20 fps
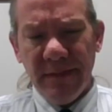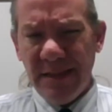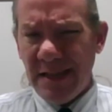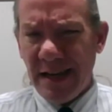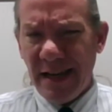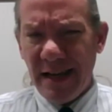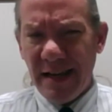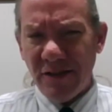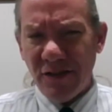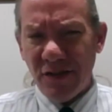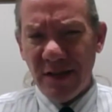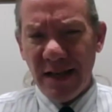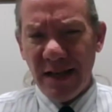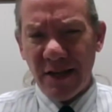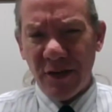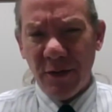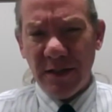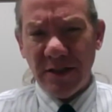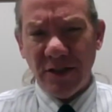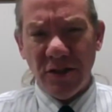Did I answer
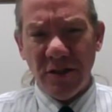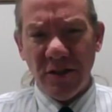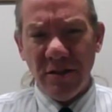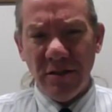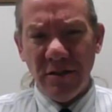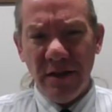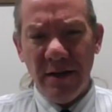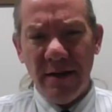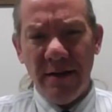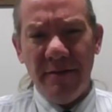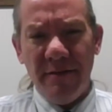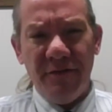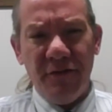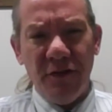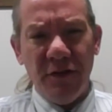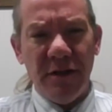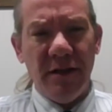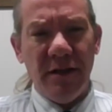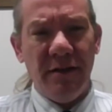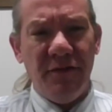that question
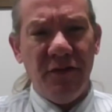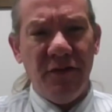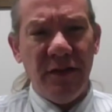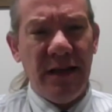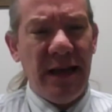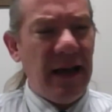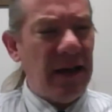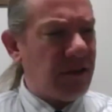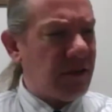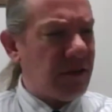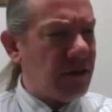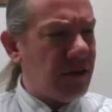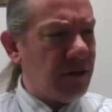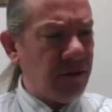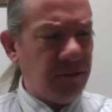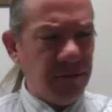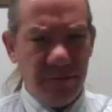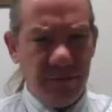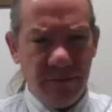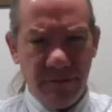for the asker?